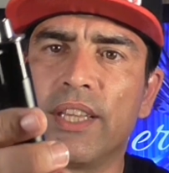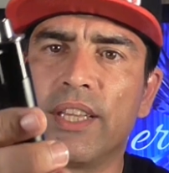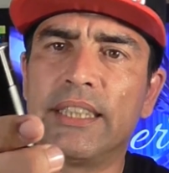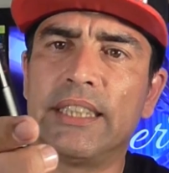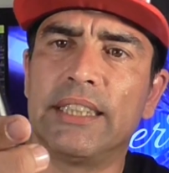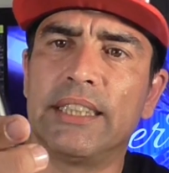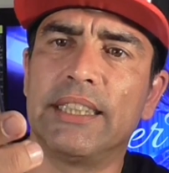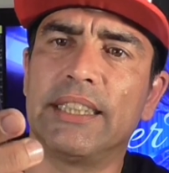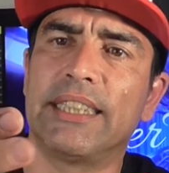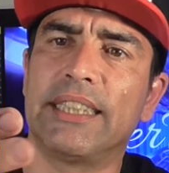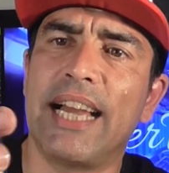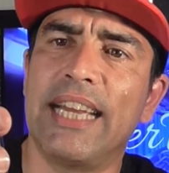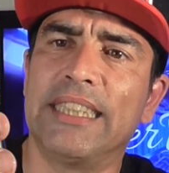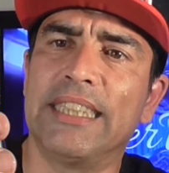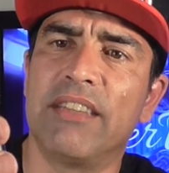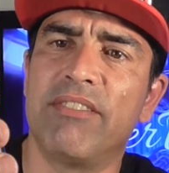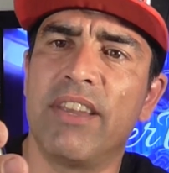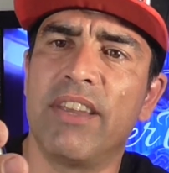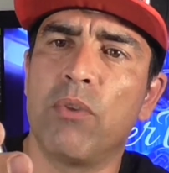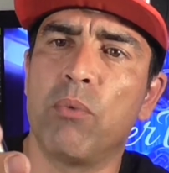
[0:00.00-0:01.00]
So this is the
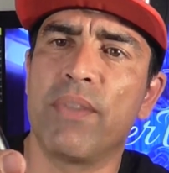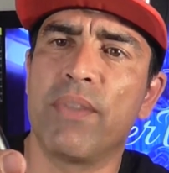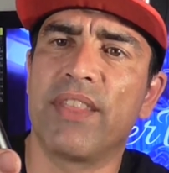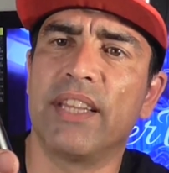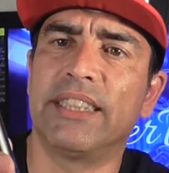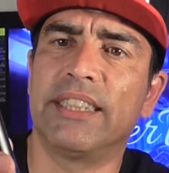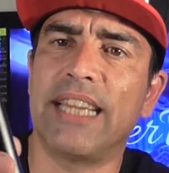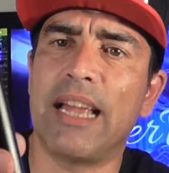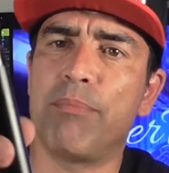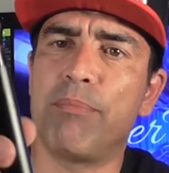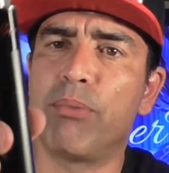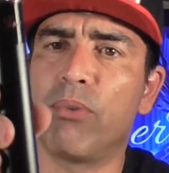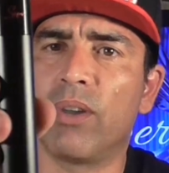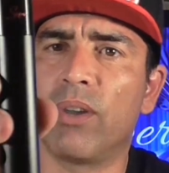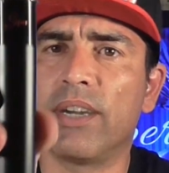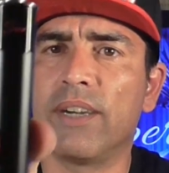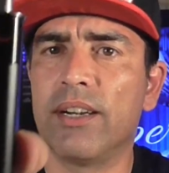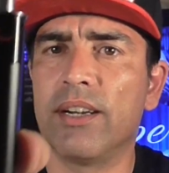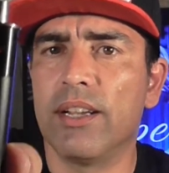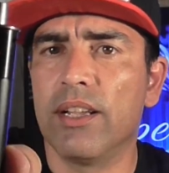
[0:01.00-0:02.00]
size of it with the
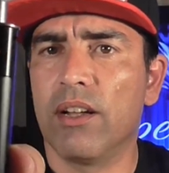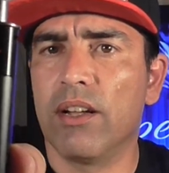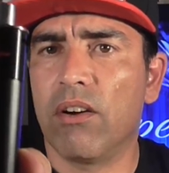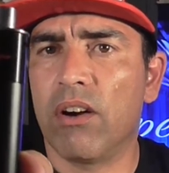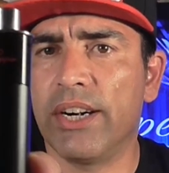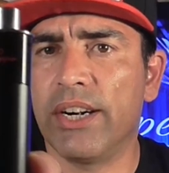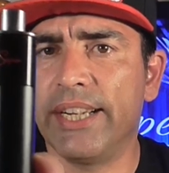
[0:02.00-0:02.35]
Sapor